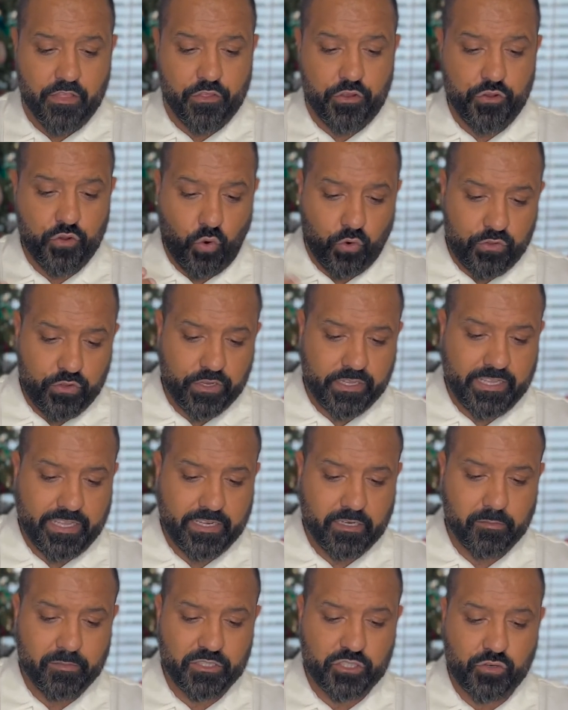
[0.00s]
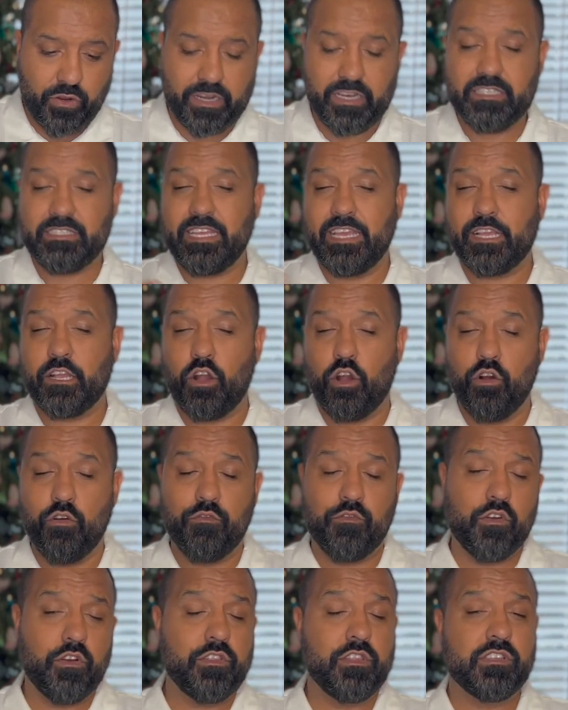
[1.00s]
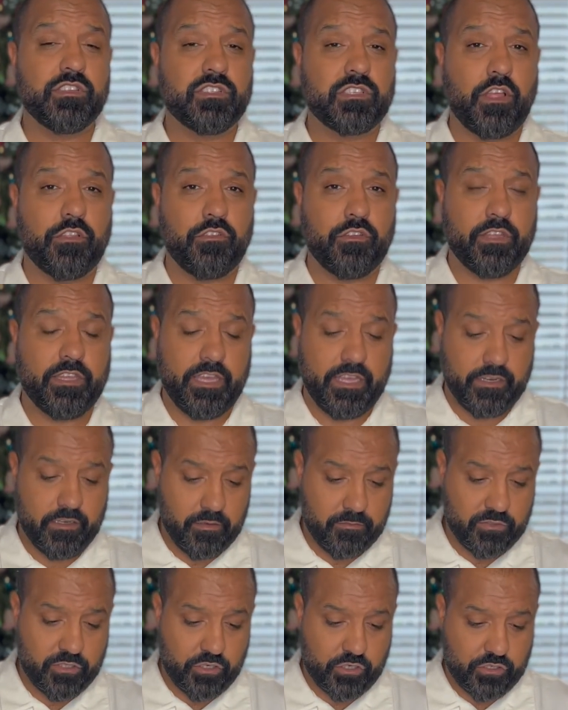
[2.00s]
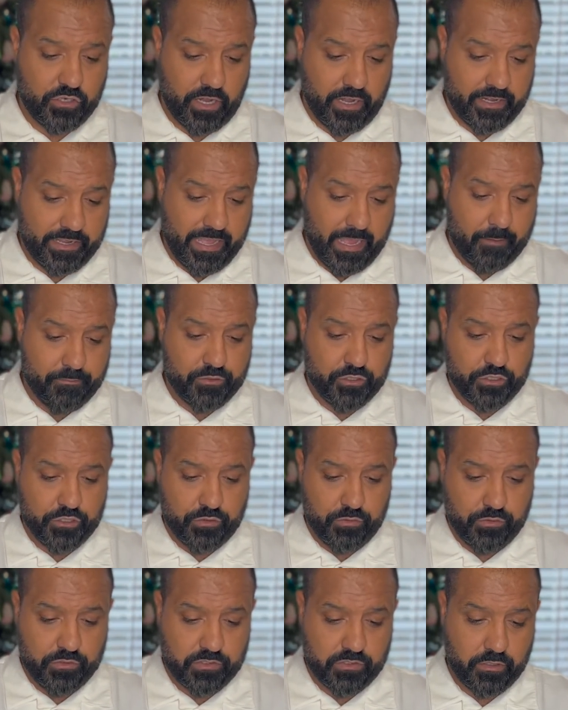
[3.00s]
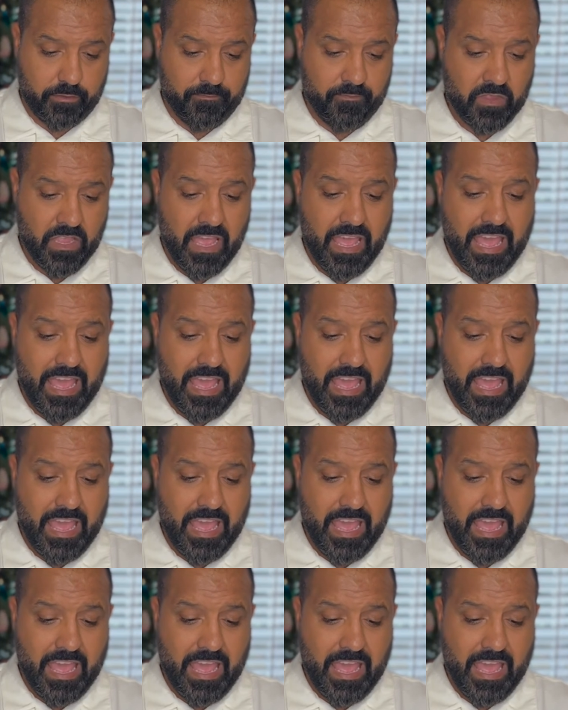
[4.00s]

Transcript: The northern kingdom is trying to take over the southern kingdom to try to capture Jerusalem.